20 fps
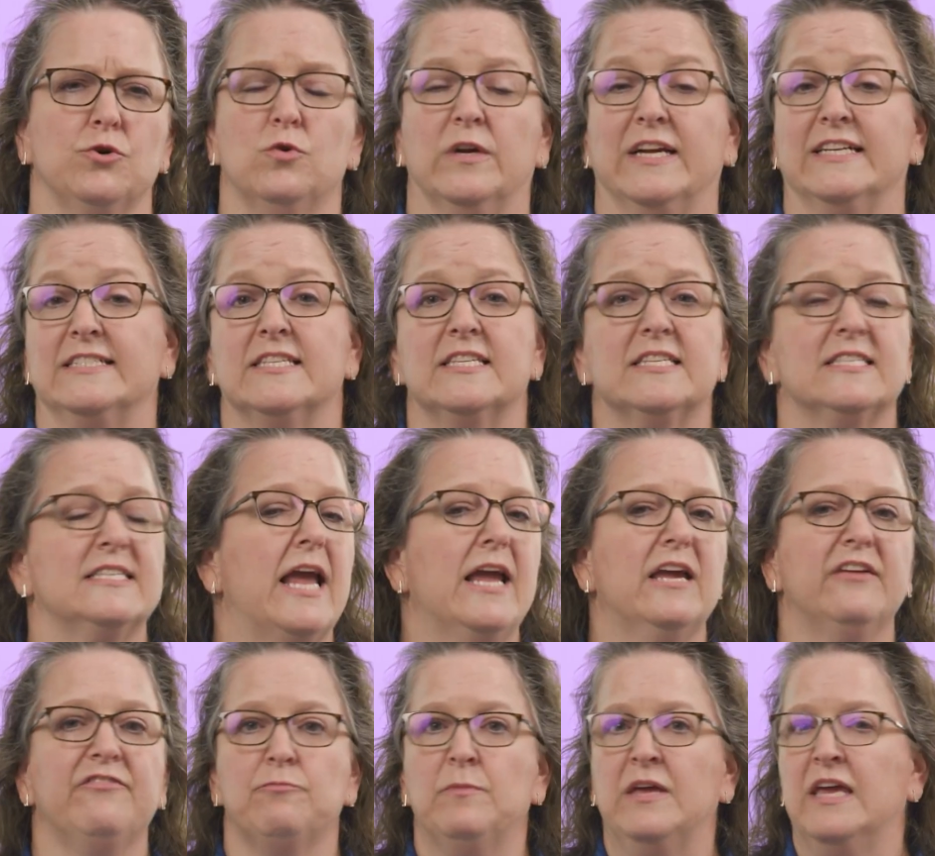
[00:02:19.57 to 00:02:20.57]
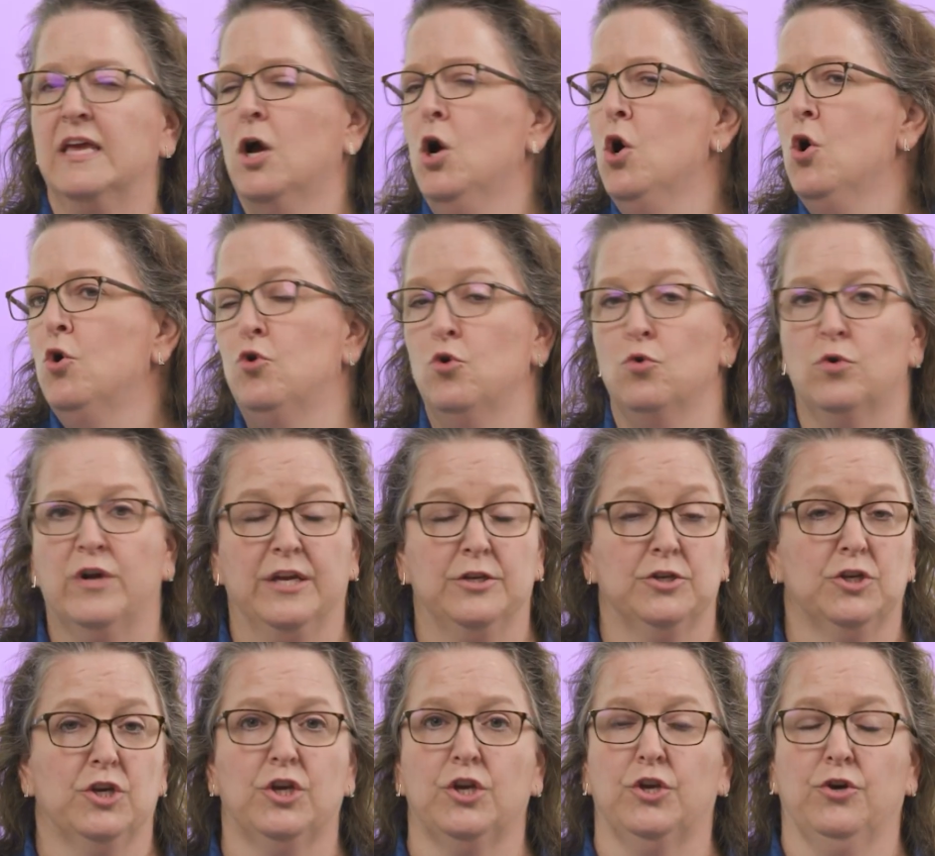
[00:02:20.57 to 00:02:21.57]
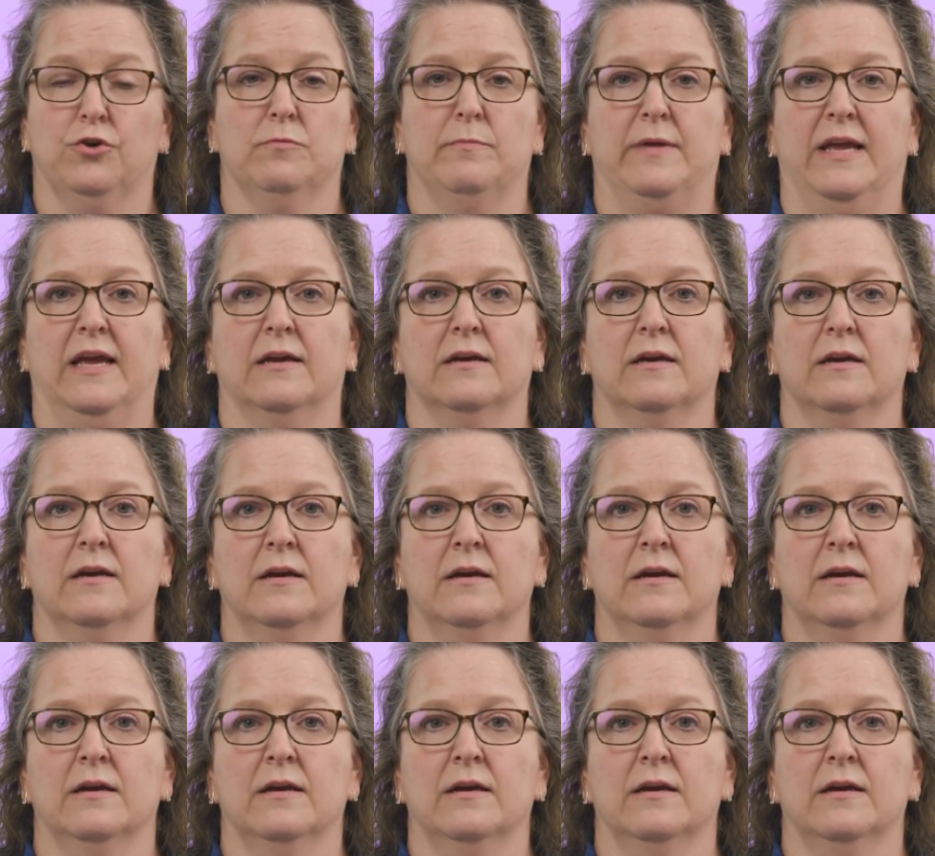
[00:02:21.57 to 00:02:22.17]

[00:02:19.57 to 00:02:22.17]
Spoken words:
can save me, who can cure me."